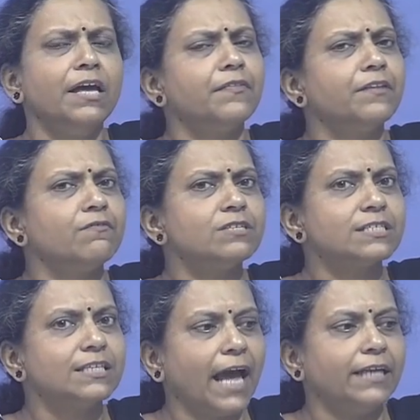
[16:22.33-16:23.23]
There were
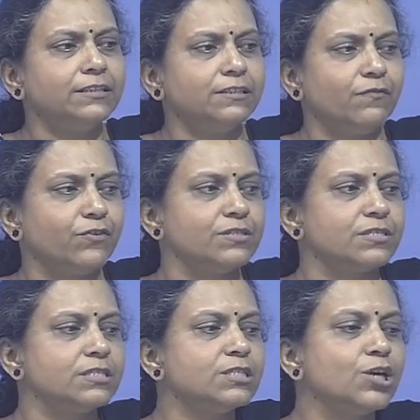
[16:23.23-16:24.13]
slight
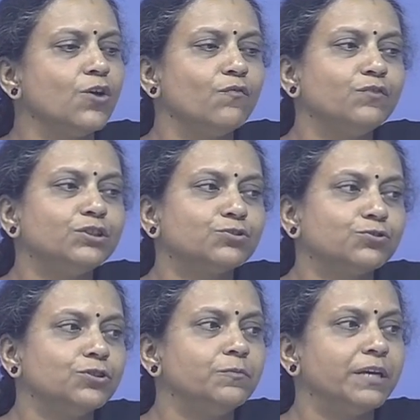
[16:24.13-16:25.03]
differences which
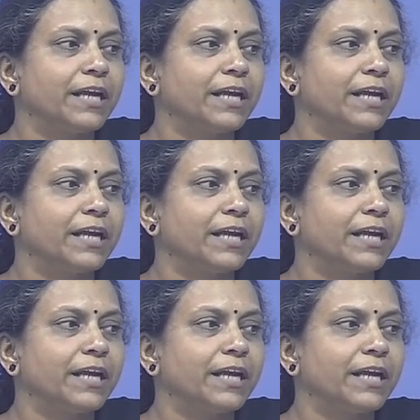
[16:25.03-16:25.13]
could be